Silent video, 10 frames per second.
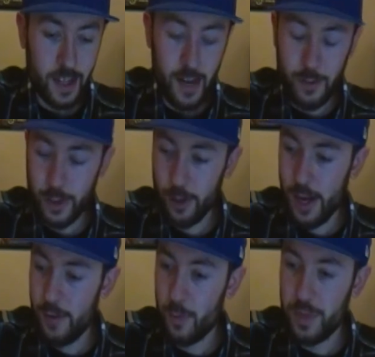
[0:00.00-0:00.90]
Having her
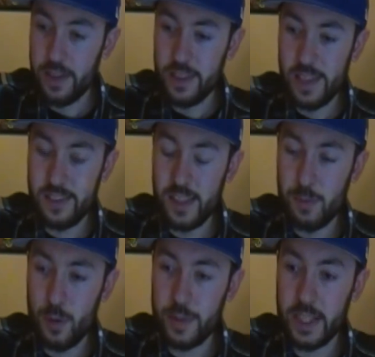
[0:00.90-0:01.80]
have a PTSD
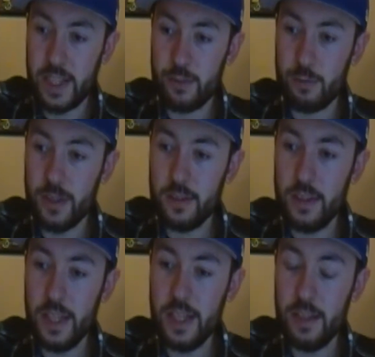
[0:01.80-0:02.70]
moment against
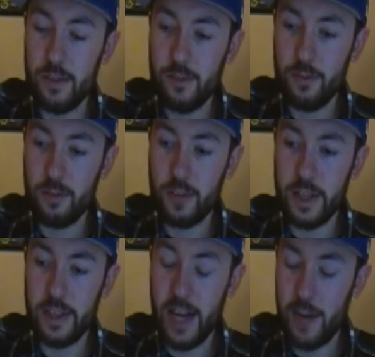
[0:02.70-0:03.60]
Ridley, for
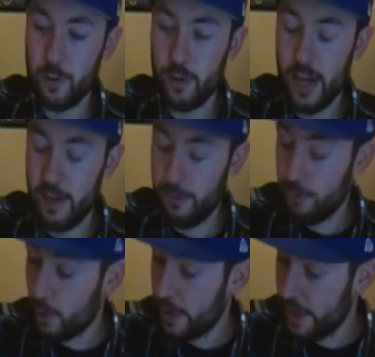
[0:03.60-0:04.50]
like after
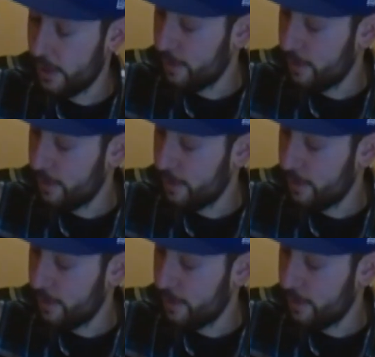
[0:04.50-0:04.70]
fighting